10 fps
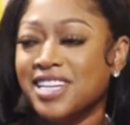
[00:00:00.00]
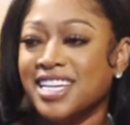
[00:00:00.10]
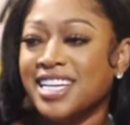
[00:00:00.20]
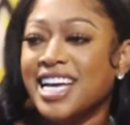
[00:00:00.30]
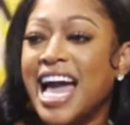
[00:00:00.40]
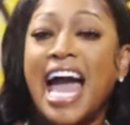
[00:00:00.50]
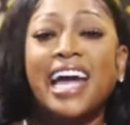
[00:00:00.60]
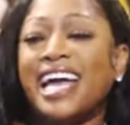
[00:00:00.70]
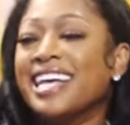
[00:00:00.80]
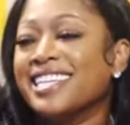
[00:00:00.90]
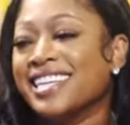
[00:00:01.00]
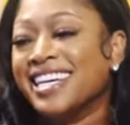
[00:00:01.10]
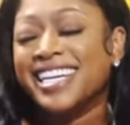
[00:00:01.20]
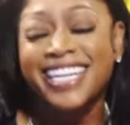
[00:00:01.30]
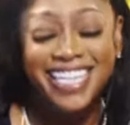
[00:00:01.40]
I'm being honest. Every time
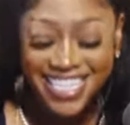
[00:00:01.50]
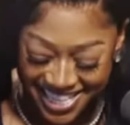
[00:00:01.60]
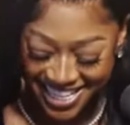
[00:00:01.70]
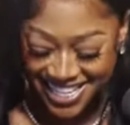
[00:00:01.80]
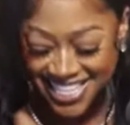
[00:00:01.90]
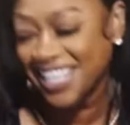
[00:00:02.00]
you break shit down, I'm like,